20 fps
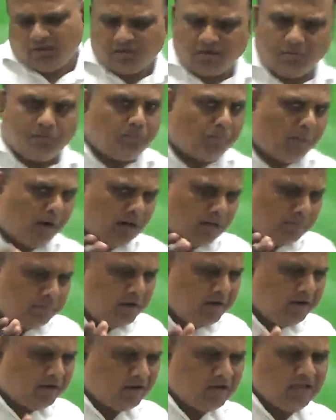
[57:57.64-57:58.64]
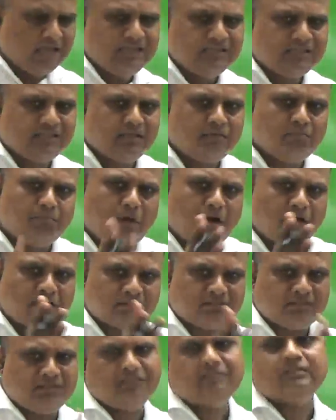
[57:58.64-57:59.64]
compartmentalized in
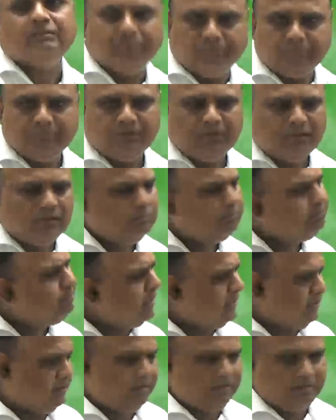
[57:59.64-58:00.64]
Marxism, but